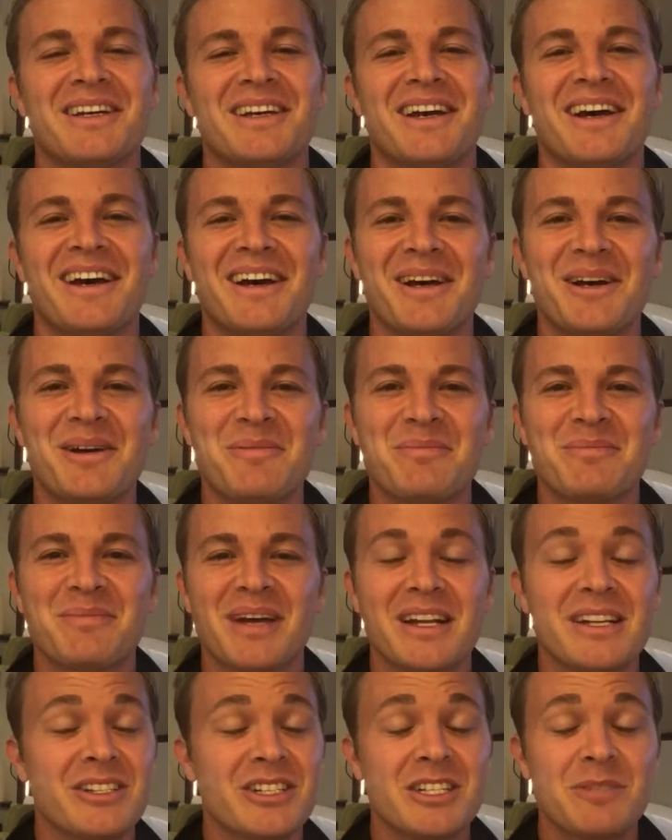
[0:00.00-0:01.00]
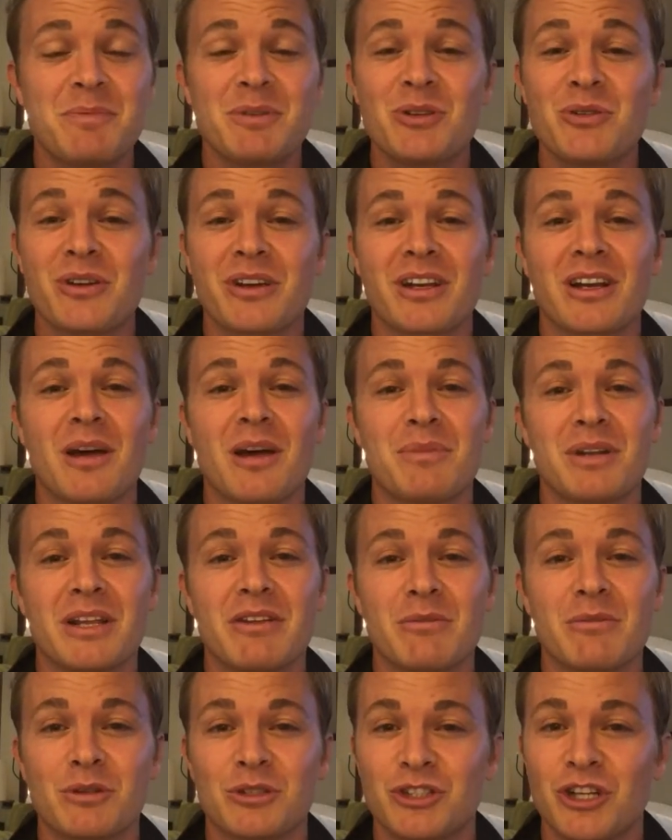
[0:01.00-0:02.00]
And he's just been doing an
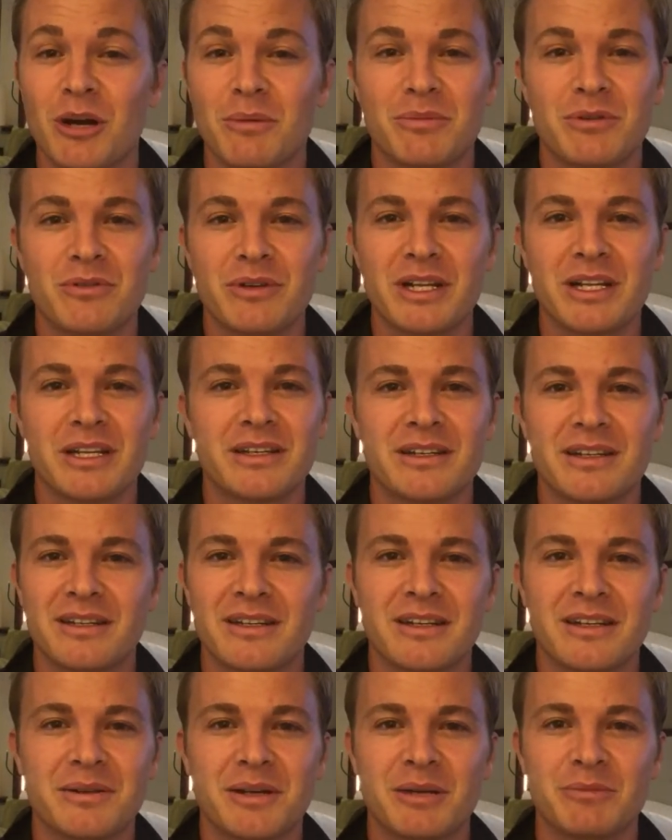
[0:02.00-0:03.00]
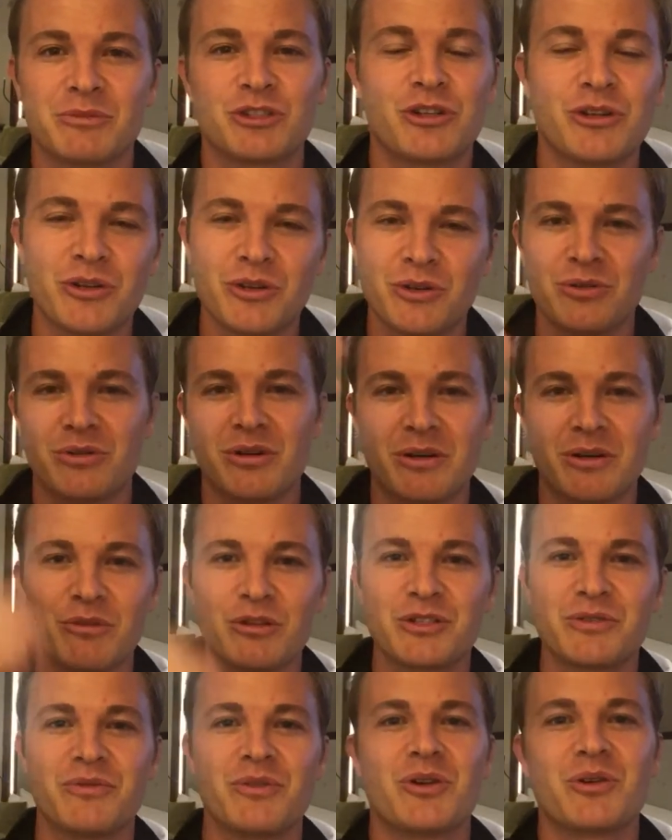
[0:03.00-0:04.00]
unbelievable job, really. And I'm sure
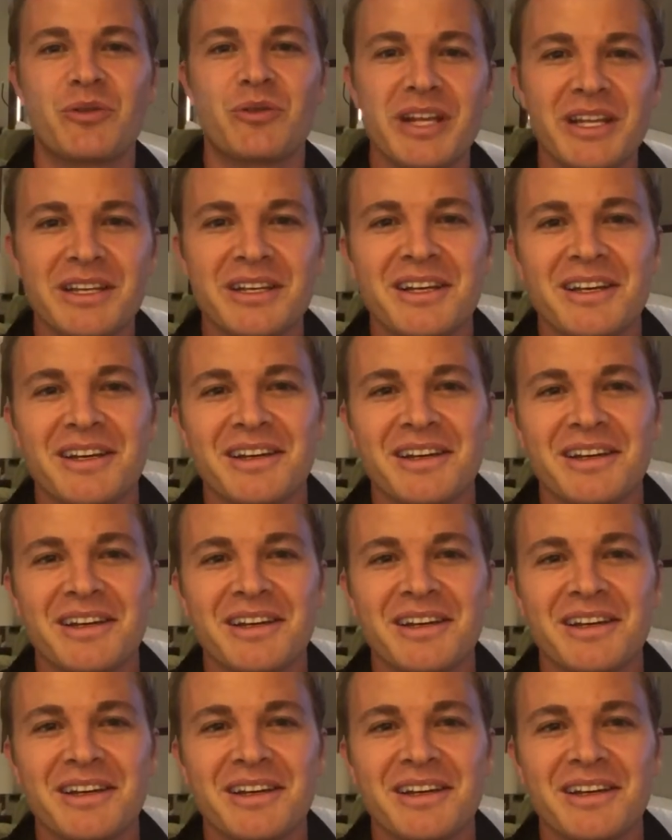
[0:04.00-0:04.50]
most of you agree.